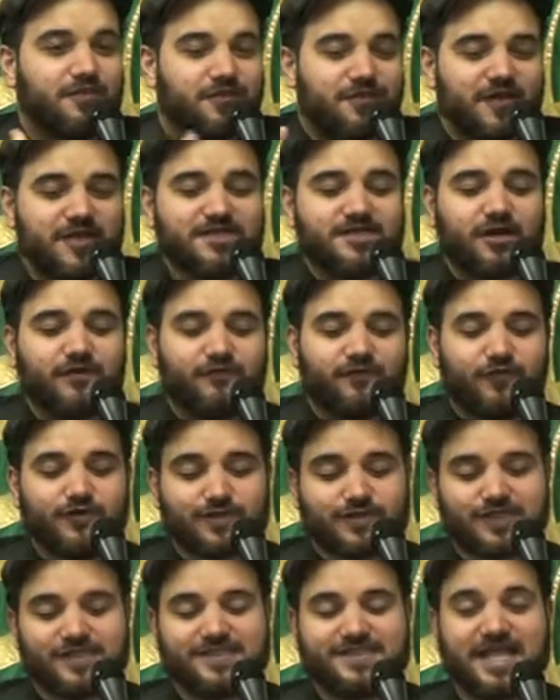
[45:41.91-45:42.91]
These are
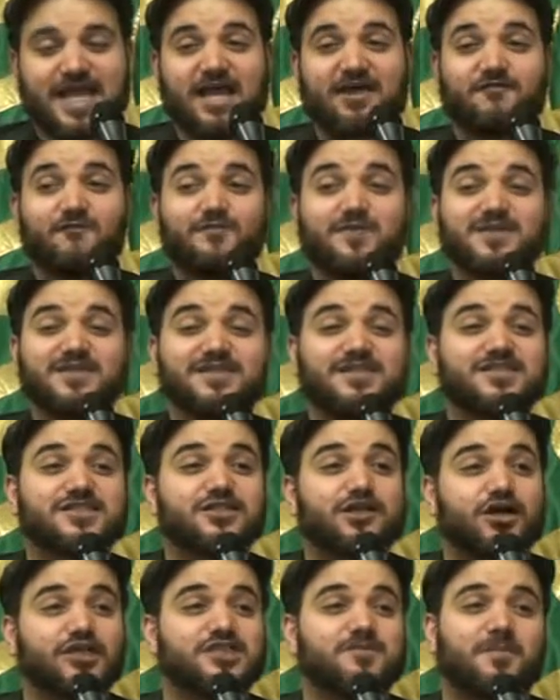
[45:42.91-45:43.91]
verses that have been
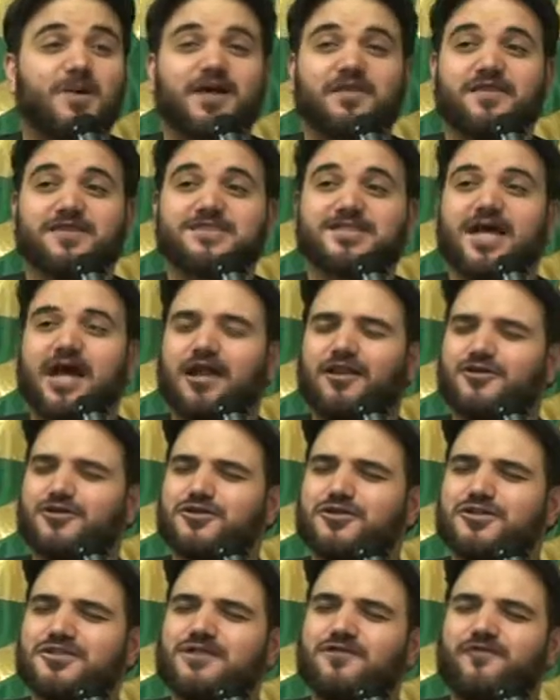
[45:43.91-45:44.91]
discussed by the
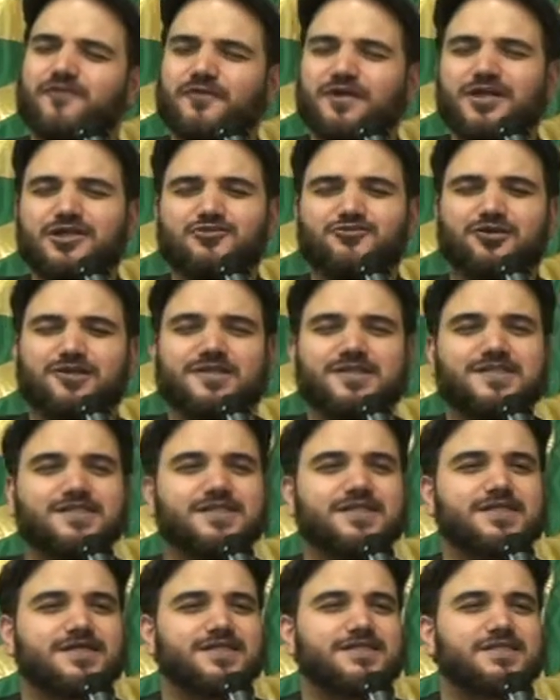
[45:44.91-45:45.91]
scholars, different
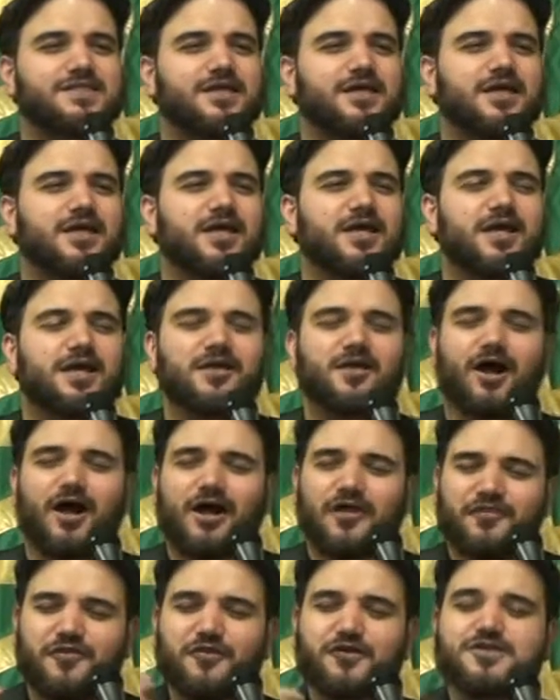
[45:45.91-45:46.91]
intricacies.
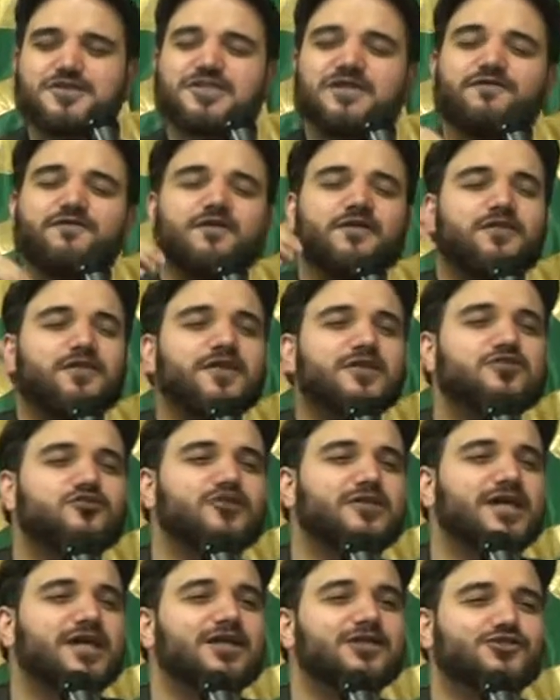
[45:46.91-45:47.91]
There's different things
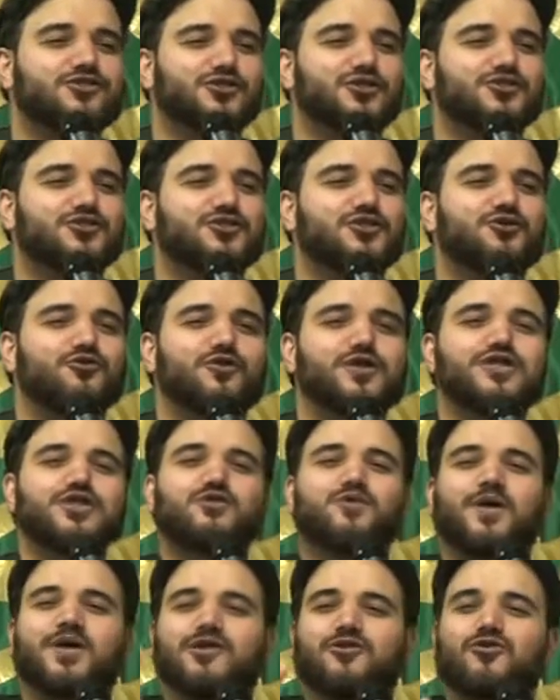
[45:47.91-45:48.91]
to take into
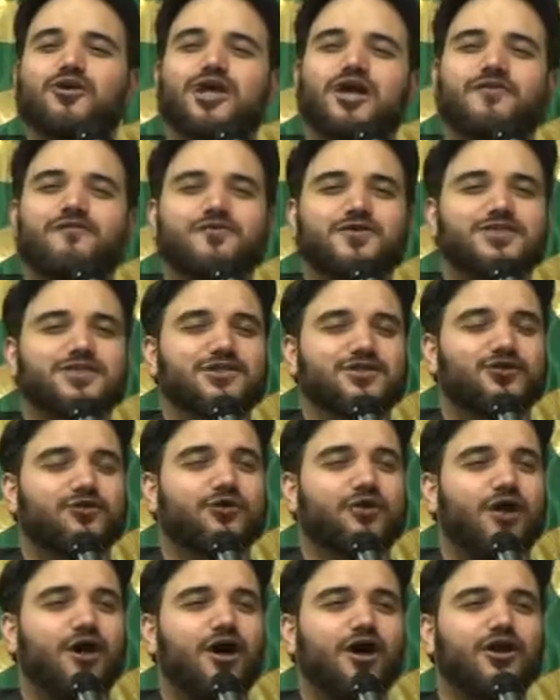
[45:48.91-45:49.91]
consideration when I look at a verse in the
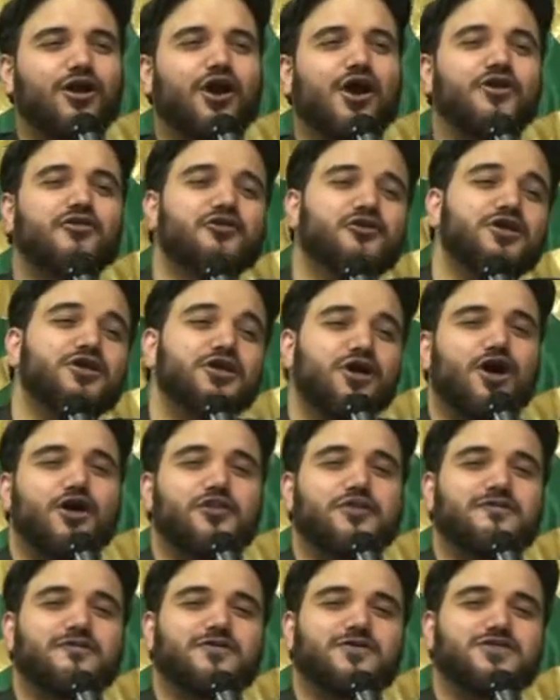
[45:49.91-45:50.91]
Quran. Are there any
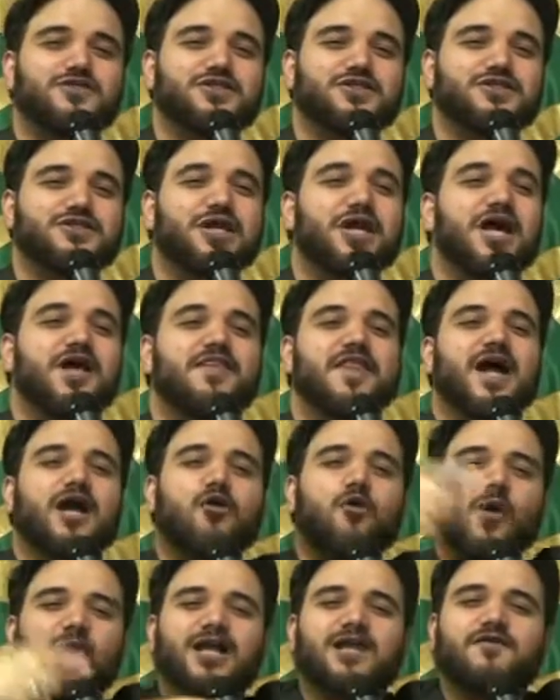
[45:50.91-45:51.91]
other verses that
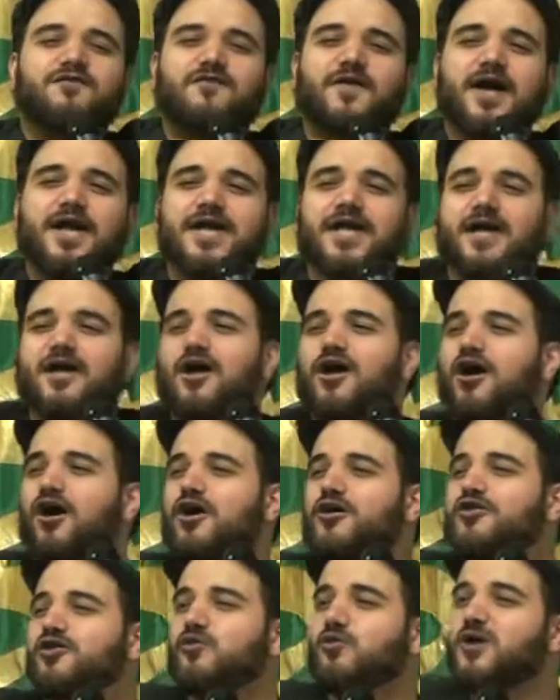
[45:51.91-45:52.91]
qualify it?
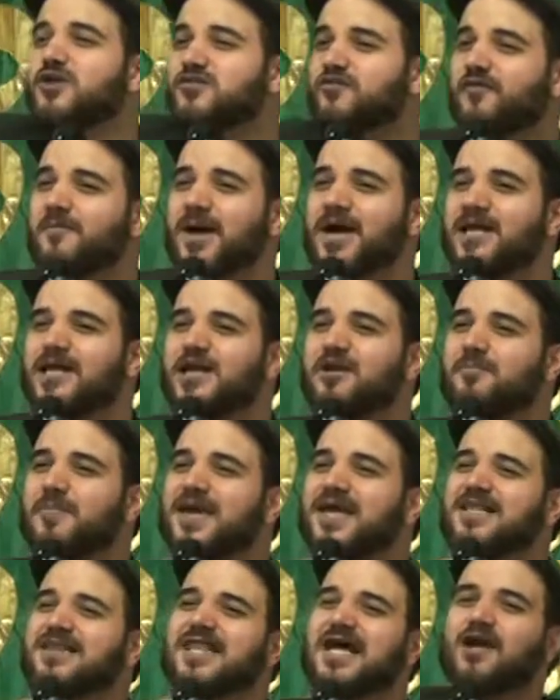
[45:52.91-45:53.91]
Are there words from Ahlul
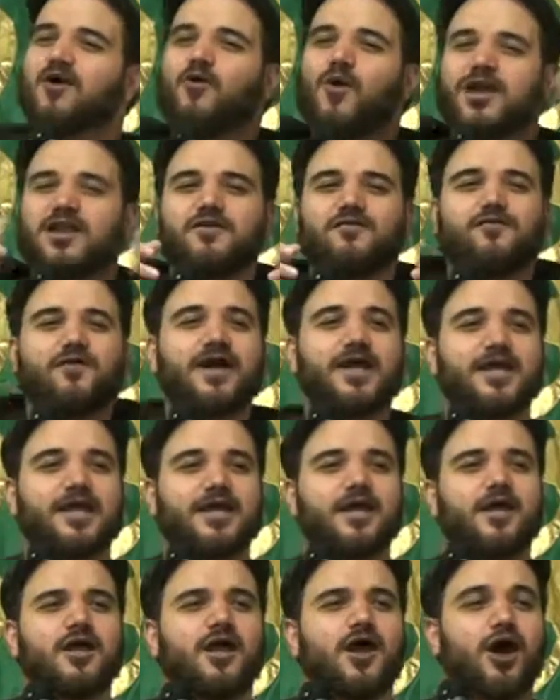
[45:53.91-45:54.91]
Bayt that qualify it?